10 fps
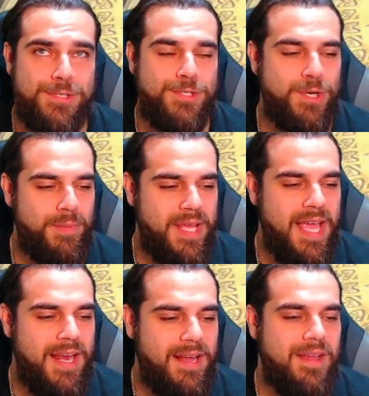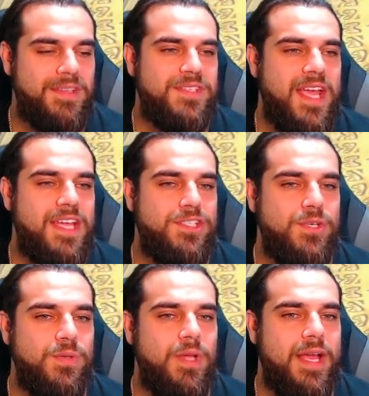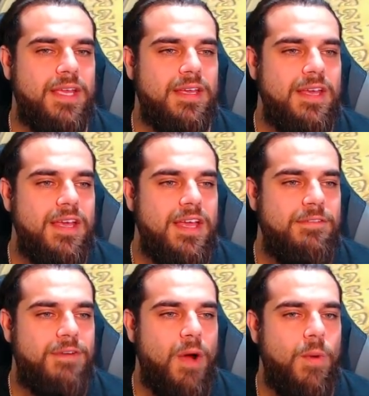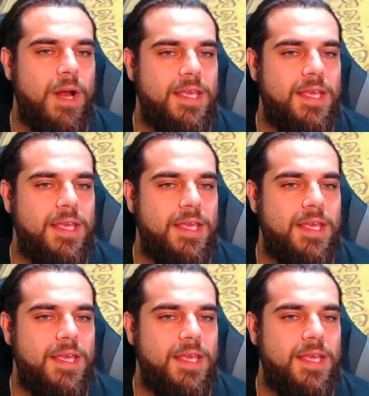turn mechanic on this A2. Like, if I want to